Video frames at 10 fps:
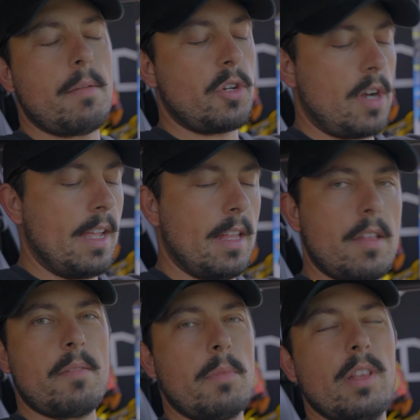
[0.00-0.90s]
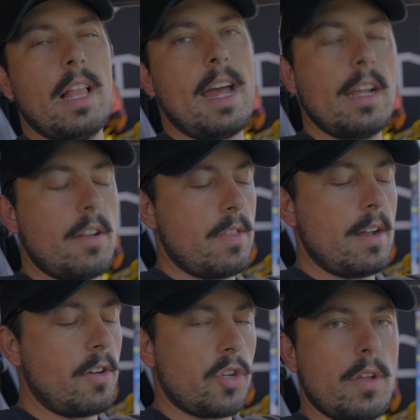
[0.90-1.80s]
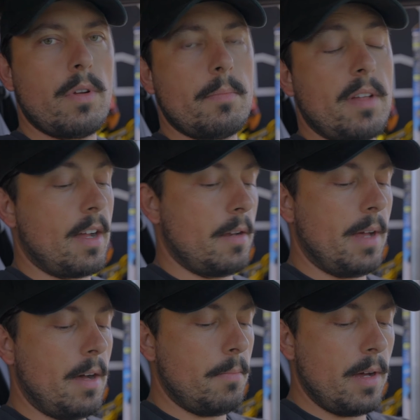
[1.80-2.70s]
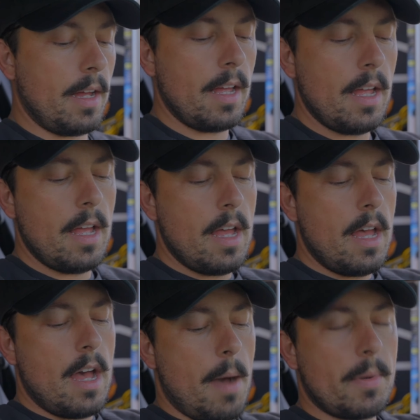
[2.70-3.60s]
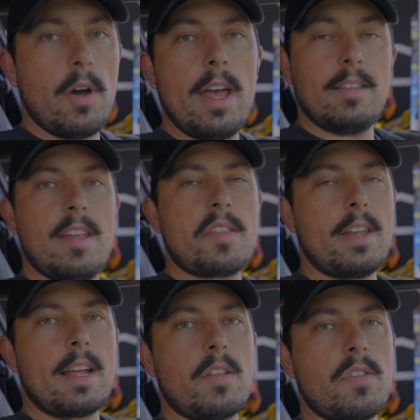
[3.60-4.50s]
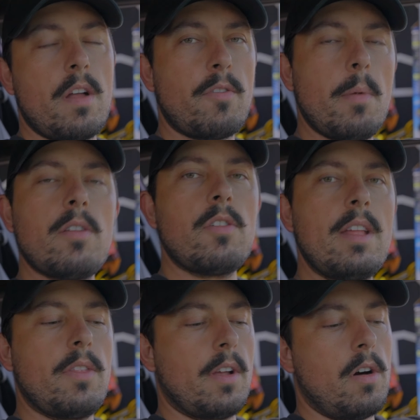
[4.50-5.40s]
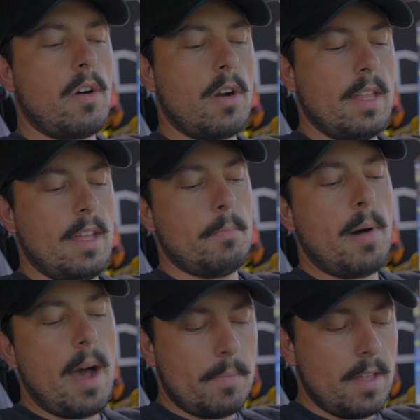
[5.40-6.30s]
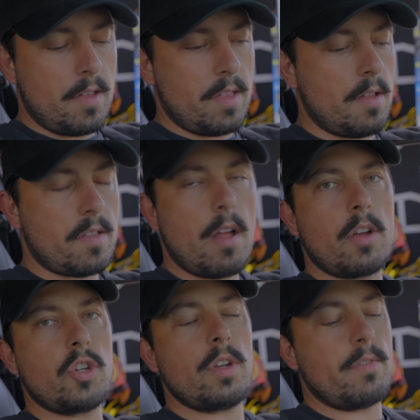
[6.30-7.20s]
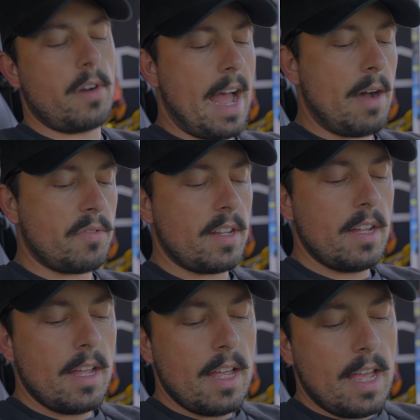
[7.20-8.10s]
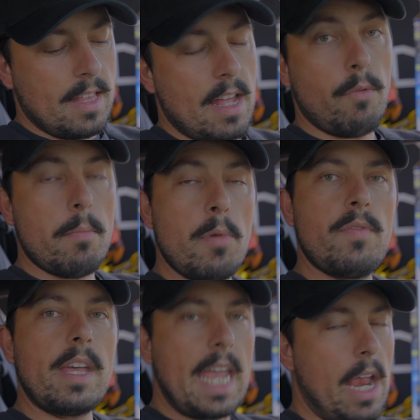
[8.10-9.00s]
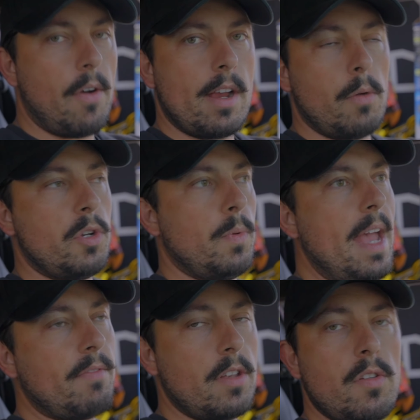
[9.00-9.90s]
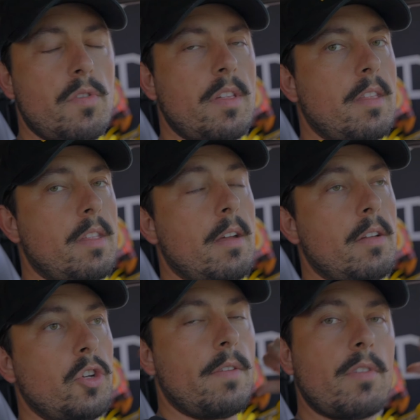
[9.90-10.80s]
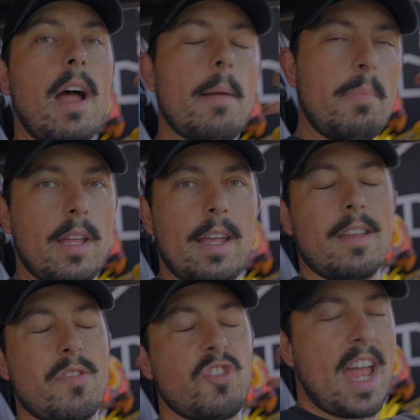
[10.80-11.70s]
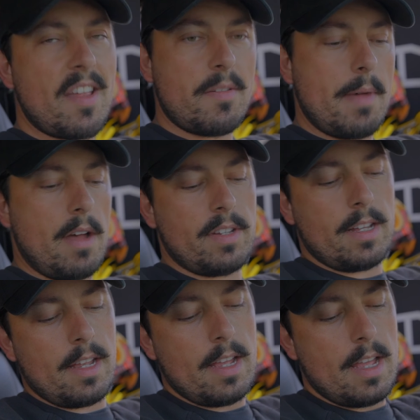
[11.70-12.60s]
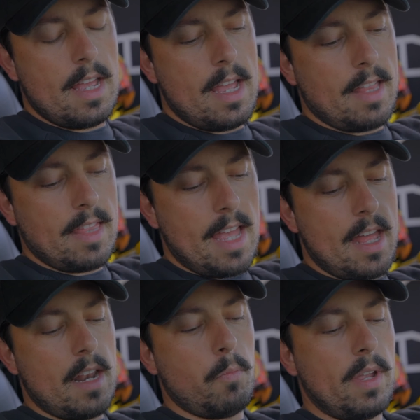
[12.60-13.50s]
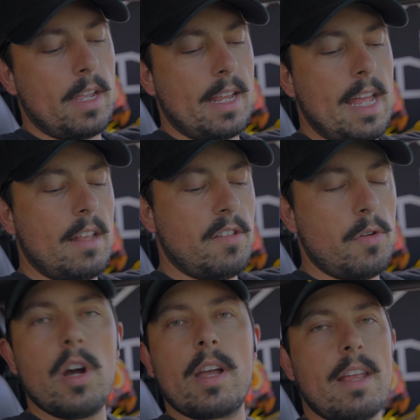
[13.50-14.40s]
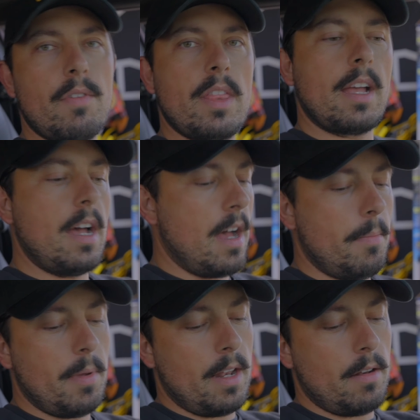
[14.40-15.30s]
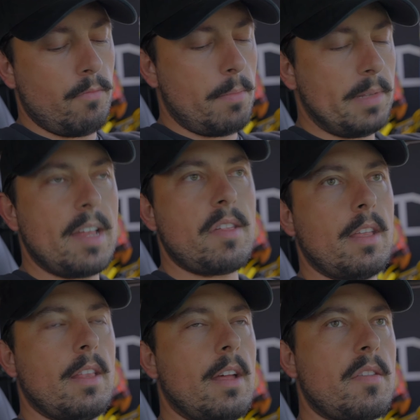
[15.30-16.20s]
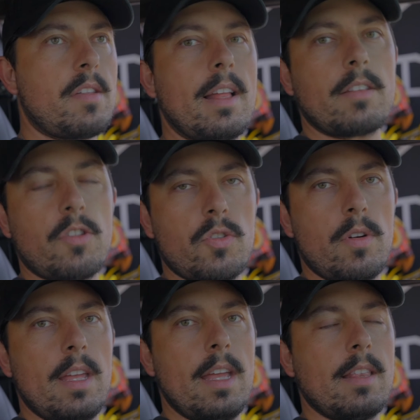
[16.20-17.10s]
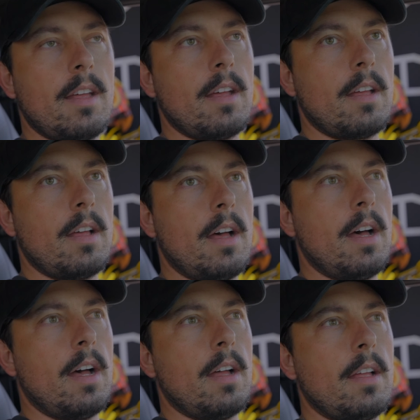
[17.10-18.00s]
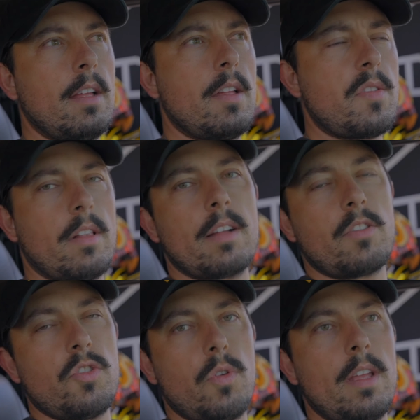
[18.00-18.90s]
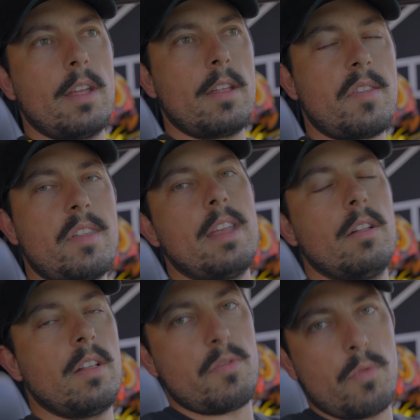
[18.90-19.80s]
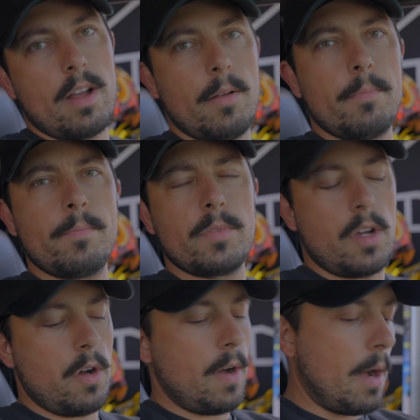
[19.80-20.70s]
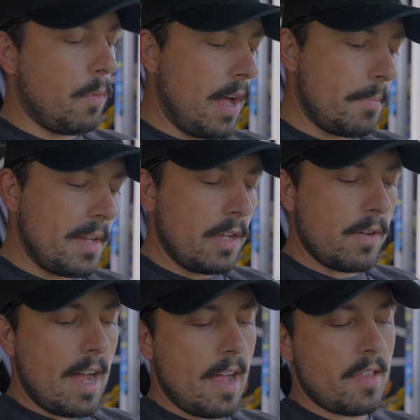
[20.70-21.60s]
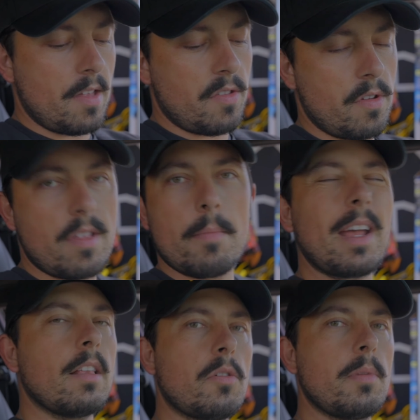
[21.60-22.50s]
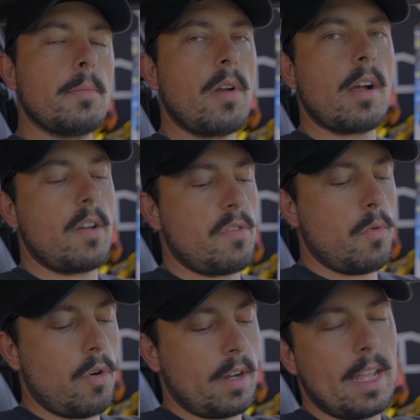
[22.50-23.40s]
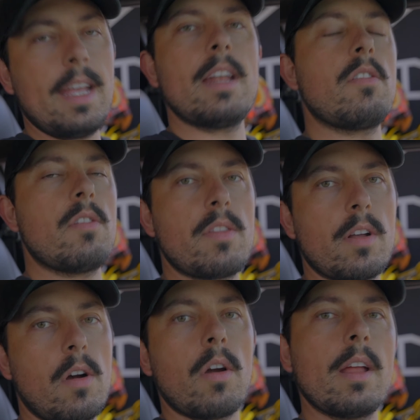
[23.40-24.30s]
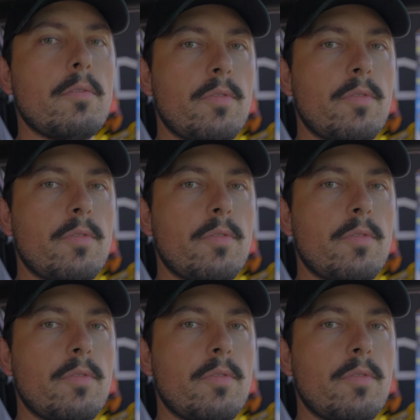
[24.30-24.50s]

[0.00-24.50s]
I'm gonna try to get some good lighting under there to show you what I'm talking about. But I'm gonna go ahead and disconnect the stuff from underneath the car and then pop this stock shifter out and then remove the carrier, which we have to do since the shifter I'm putting in is chassis mounted. And then we can get into hooking everything up and replacing the selector joint and the selector joint seal as well. So I will update you guys as soon as I make a little bit of progress or can get underneath the car and